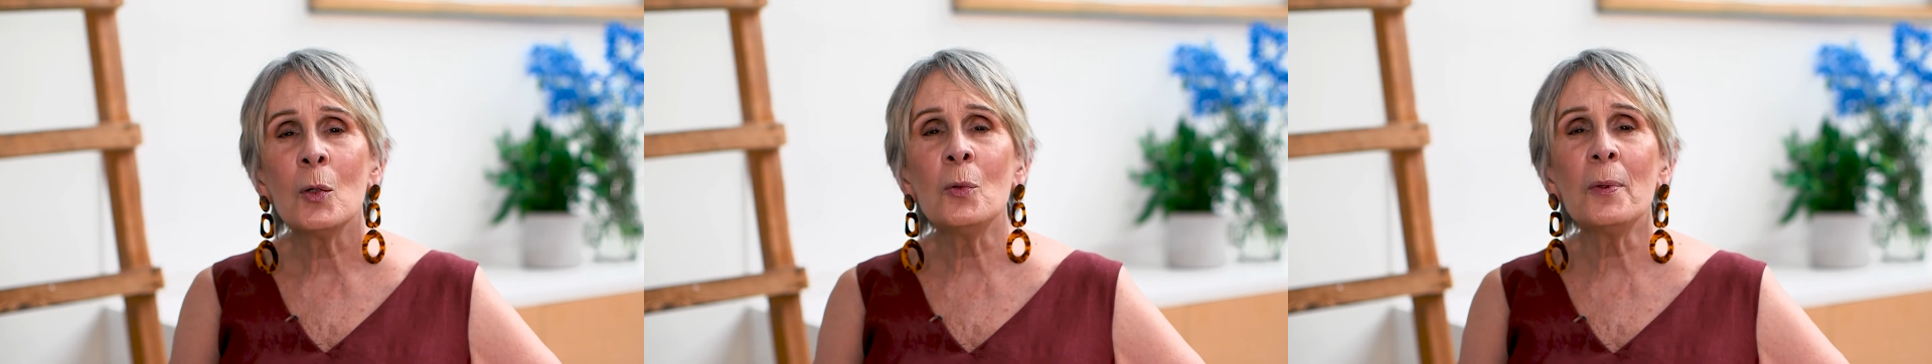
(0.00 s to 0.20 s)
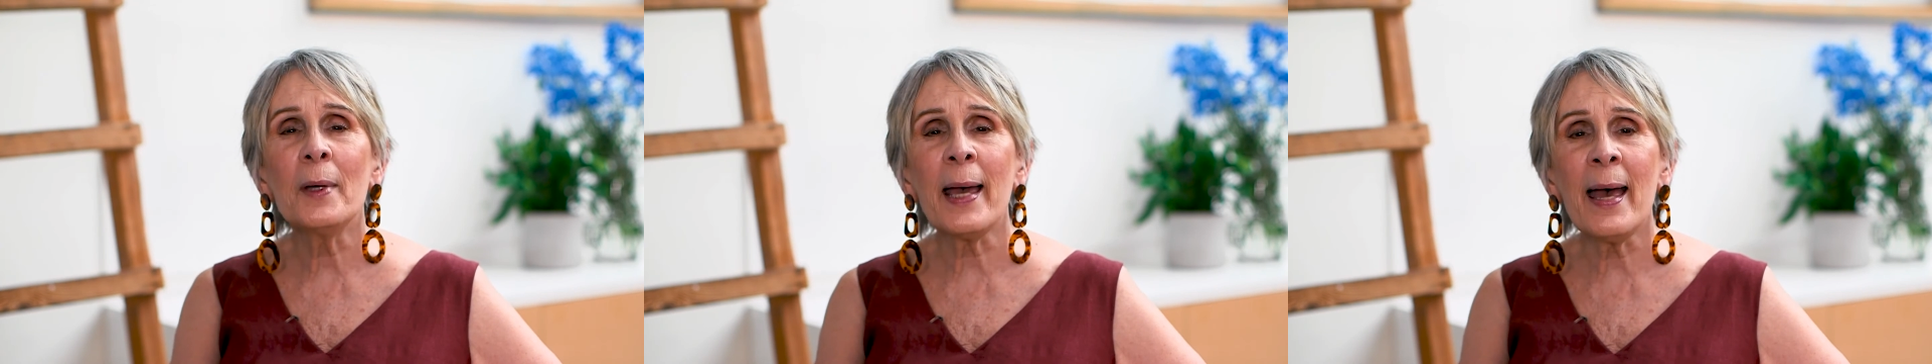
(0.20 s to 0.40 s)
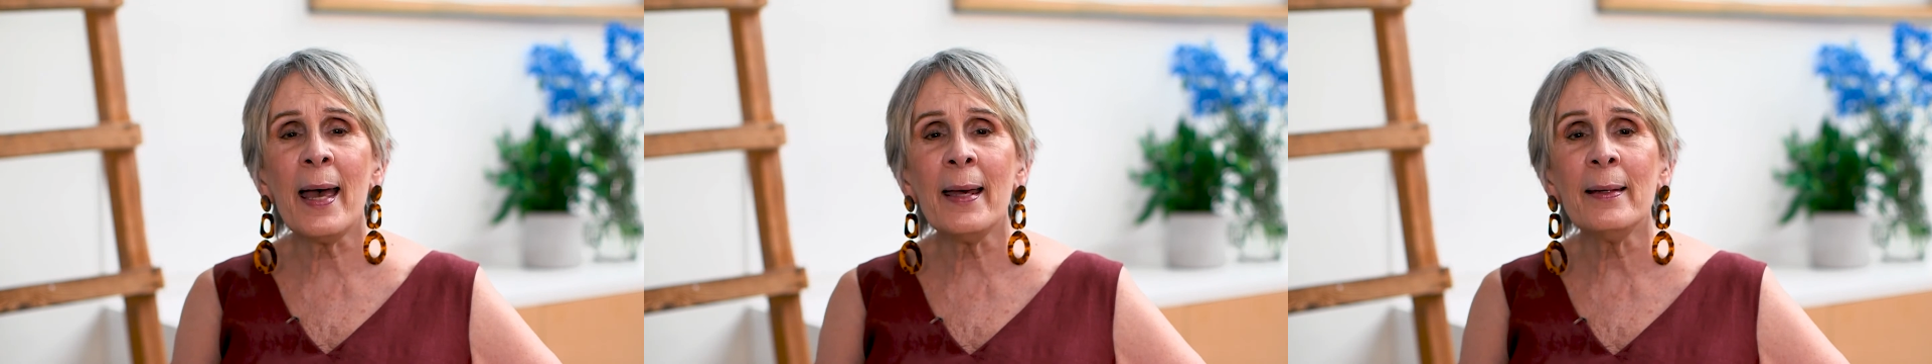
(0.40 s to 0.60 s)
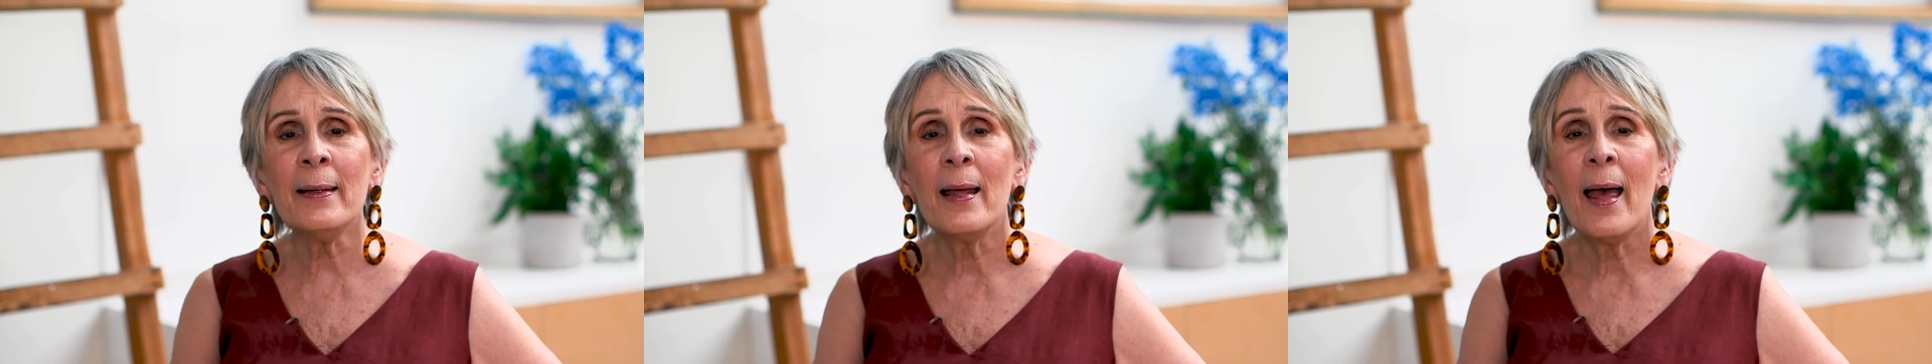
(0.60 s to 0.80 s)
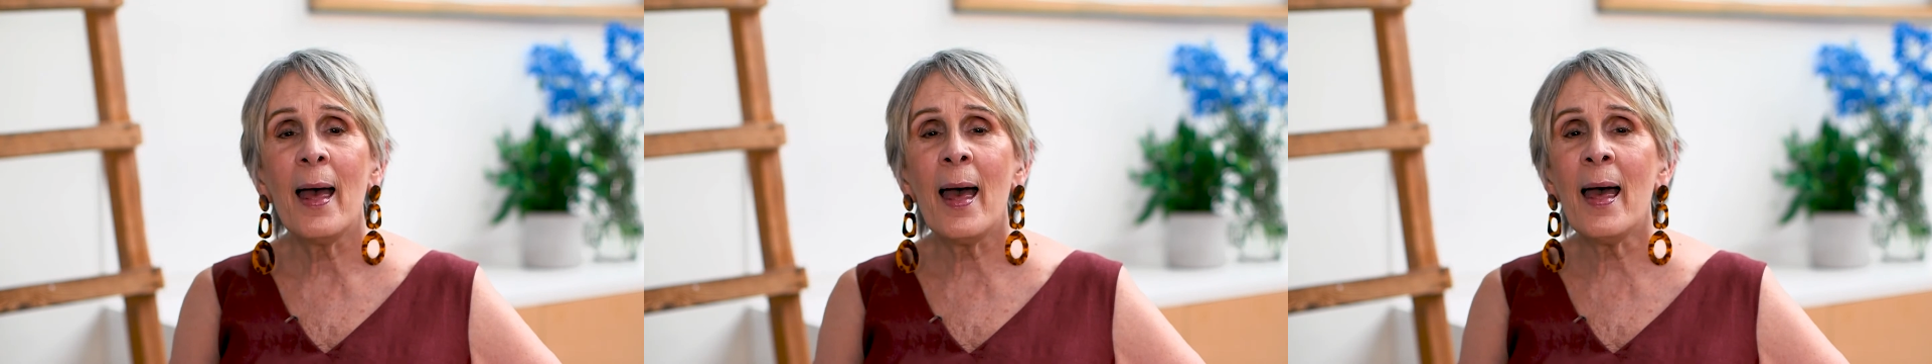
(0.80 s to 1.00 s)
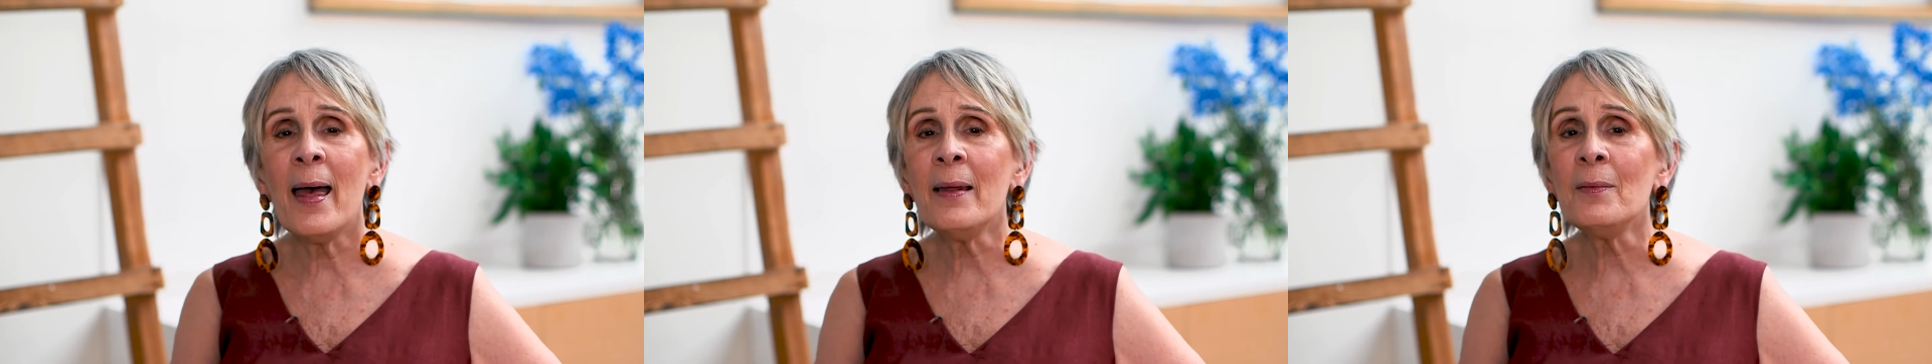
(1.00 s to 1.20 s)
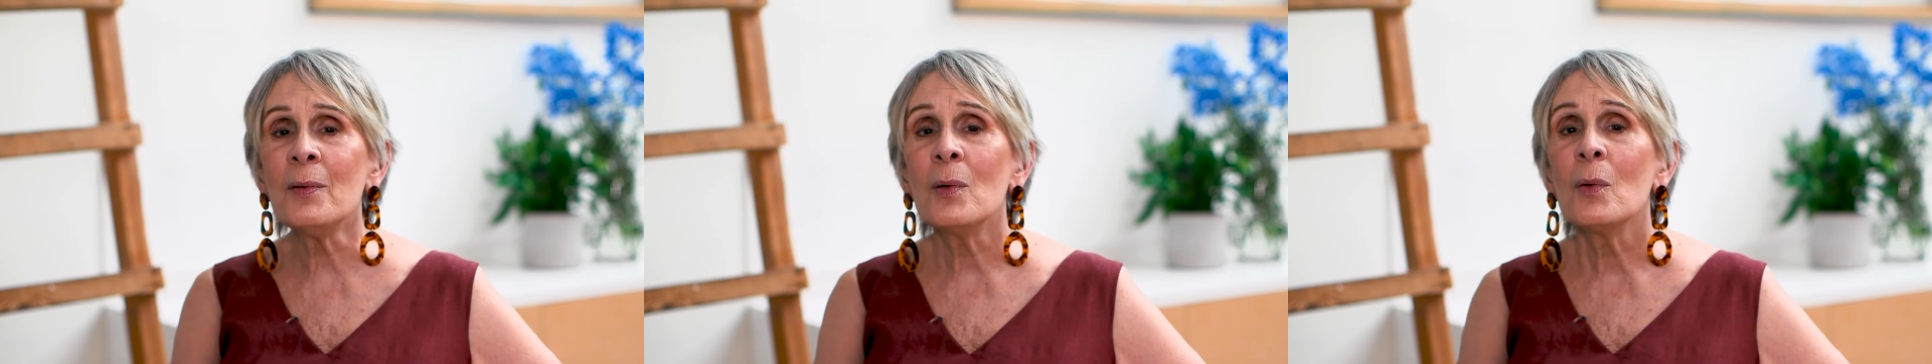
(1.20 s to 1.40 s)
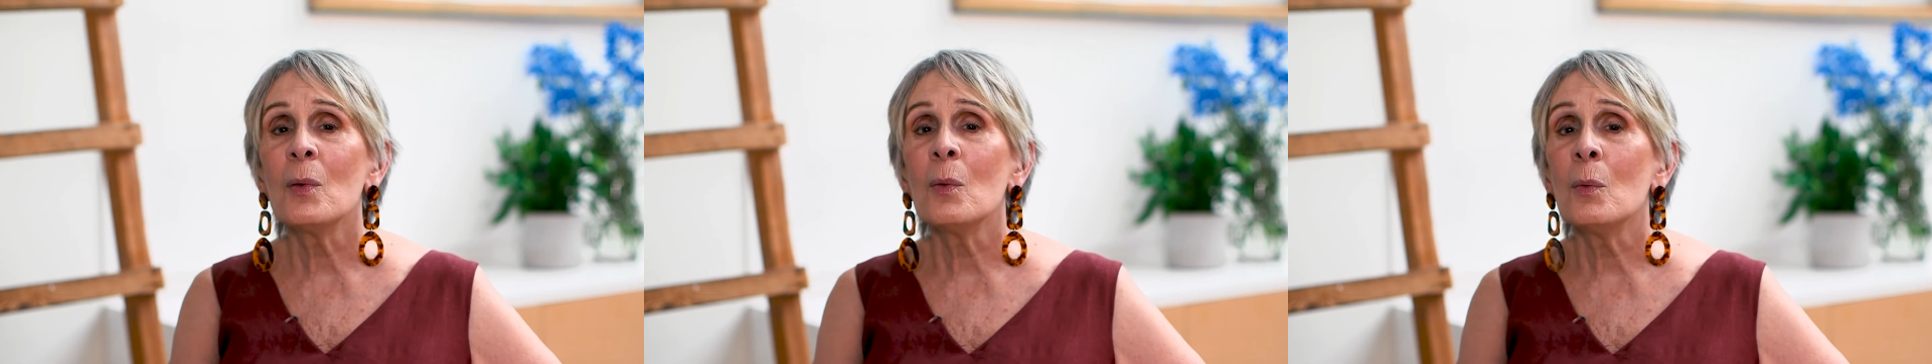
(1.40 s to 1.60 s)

who can and